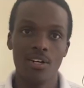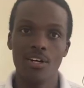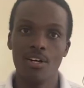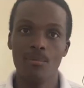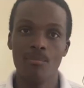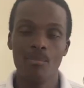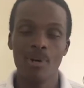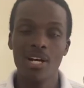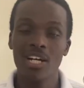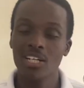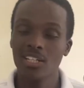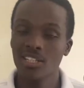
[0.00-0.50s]

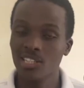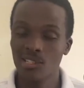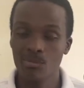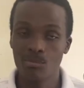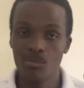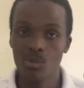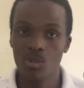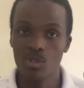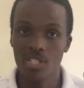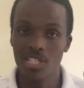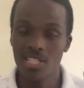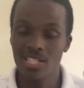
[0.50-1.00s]

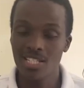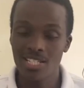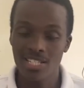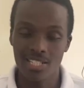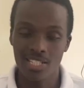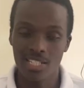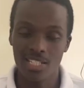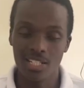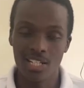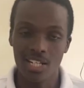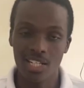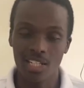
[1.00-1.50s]
marketable
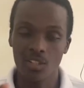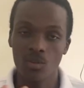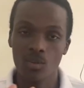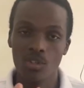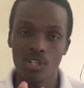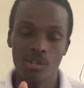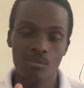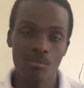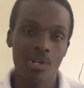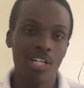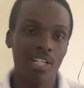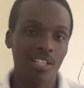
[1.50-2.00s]
easily. Like on
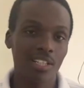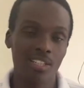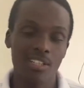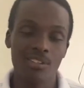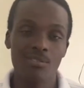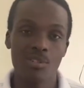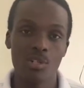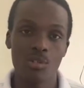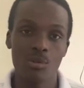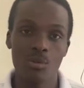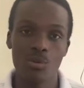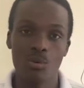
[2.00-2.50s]
the market,
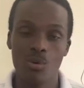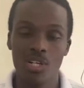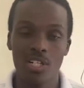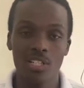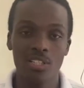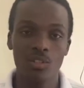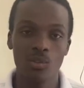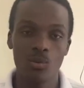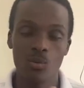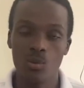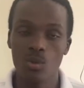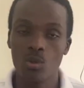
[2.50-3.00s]
everyone will
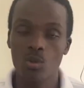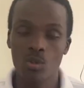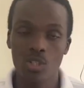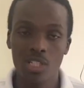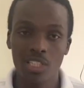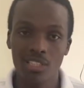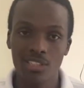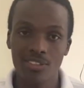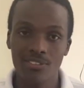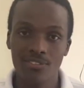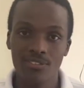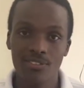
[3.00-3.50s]
want good
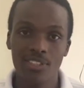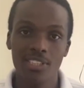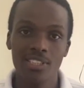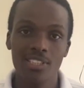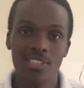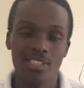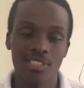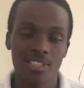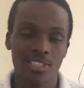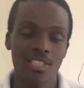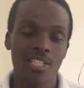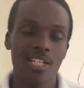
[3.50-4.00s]
quality
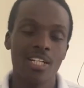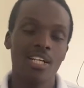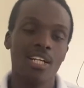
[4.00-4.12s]
fish,